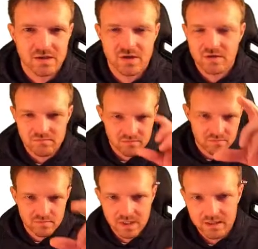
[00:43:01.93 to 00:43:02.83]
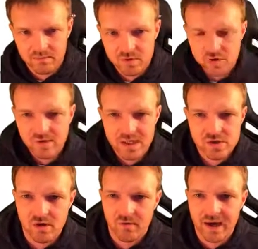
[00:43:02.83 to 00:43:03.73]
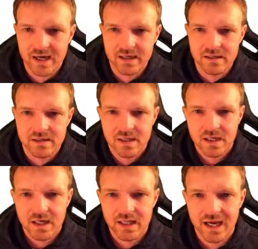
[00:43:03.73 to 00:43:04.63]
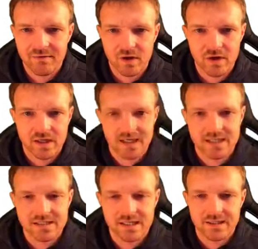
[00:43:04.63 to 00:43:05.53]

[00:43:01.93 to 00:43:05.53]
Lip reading: you can screenshot that and have a look. It's